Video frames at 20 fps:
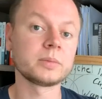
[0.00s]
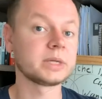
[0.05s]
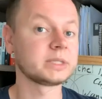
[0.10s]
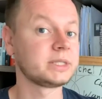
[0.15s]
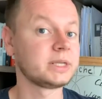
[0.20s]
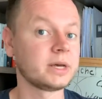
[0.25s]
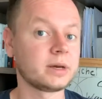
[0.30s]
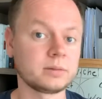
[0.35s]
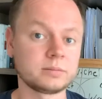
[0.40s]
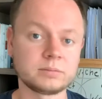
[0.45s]

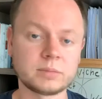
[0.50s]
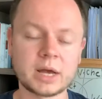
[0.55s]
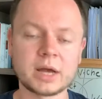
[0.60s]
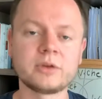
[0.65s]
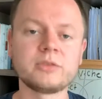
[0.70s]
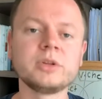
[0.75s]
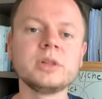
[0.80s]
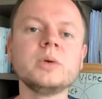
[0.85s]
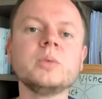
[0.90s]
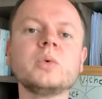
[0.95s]
yeah, I
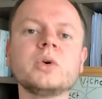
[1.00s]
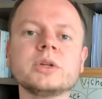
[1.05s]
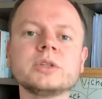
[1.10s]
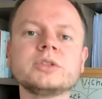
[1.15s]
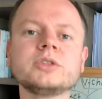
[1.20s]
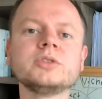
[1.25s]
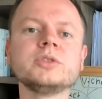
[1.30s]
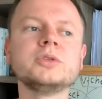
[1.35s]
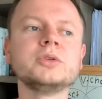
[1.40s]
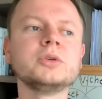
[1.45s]
really want
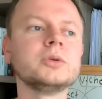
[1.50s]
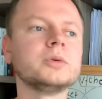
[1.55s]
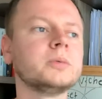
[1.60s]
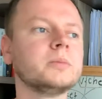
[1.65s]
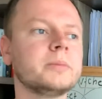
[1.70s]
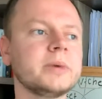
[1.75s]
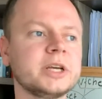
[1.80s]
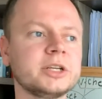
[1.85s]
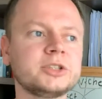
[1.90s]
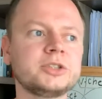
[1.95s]
to
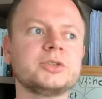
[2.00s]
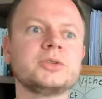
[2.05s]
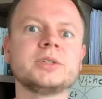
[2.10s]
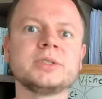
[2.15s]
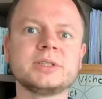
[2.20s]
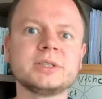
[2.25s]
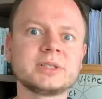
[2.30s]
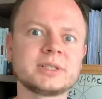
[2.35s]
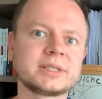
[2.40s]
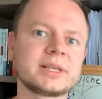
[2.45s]
make sure
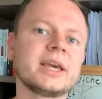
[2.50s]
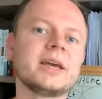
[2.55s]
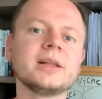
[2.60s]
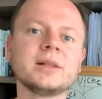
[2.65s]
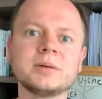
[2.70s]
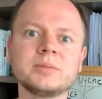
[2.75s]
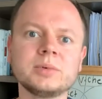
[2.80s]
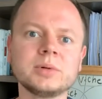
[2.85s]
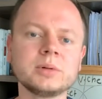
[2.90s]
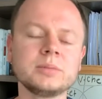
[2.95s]
it is
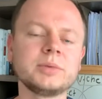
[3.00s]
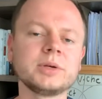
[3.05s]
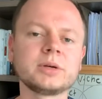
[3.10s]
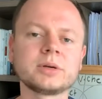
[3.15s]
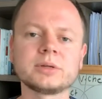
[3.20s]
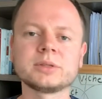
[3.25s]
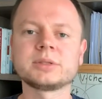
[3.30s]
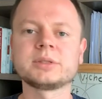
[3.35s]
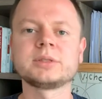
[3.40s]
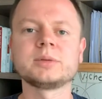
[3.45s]
scalable,
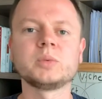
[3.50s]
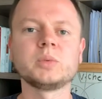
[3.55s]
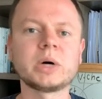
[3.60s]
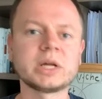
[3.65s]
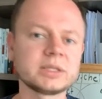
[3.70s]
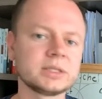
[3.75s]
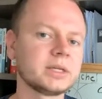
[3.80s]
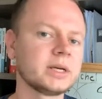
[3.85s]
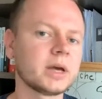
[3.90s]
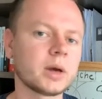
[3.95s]
because
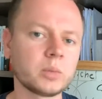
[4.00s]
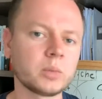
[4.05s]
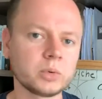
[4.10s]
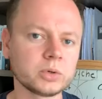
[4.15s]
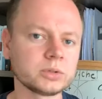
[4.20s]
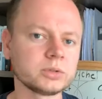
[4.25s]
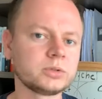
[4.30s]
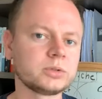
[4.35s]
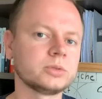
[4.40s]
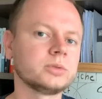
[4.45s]
one day I
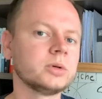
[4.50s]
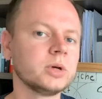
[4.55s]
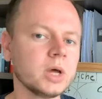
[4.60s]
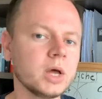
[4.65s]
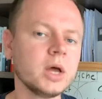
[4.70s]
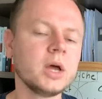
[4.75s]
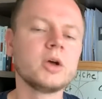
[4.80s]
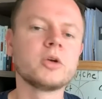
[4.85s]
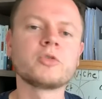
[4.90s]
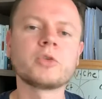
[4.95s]
want to
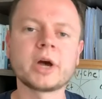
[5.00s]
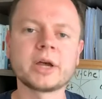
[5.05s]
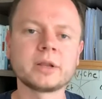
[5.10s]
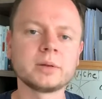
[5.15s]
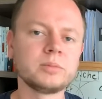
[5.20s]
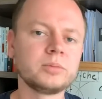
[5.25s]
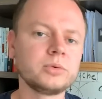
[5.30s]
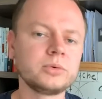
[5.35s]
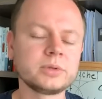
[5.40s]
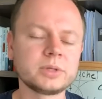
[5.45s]
write a
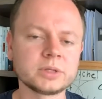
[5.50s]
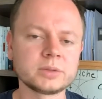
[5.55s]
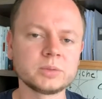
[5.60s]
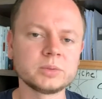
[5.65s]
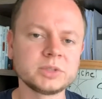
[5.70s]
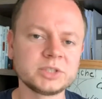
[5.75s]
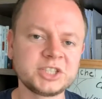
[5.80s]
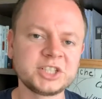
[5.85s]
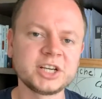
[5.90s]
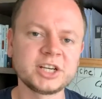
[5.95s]
book that will
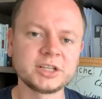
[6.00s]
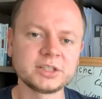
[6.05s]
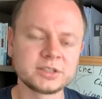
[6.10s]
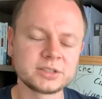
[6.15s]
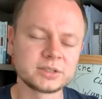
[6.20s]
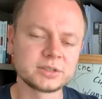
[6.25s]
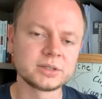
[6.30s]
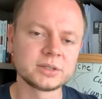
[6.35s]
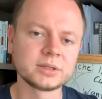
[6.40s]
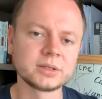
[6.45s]
change
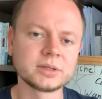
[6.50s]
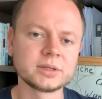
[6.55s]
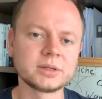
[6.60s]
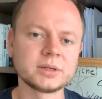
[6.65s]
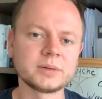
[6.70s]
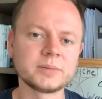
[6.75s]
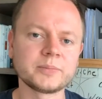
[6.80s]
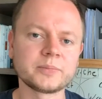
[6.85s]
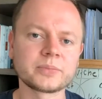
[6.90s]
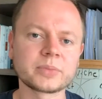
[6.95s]

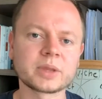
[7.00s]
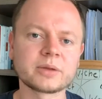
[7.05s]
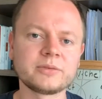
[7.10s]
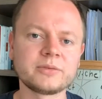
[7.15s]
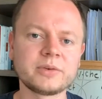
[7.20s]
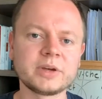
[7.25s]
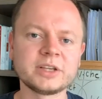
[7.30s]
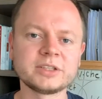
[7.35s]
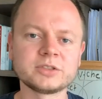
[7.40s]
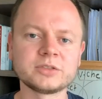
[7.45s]
the
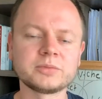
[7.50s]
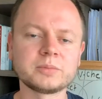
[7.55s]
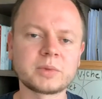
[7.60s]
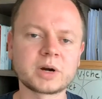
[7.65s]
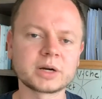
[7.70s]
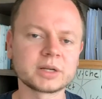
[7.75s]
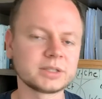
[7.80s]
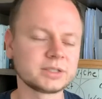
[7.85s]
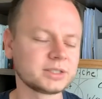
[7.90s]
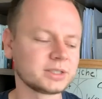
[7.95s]
face of
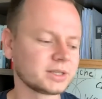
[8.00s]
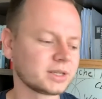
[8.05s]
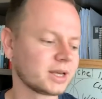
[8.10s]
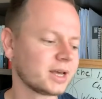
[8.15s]
marketing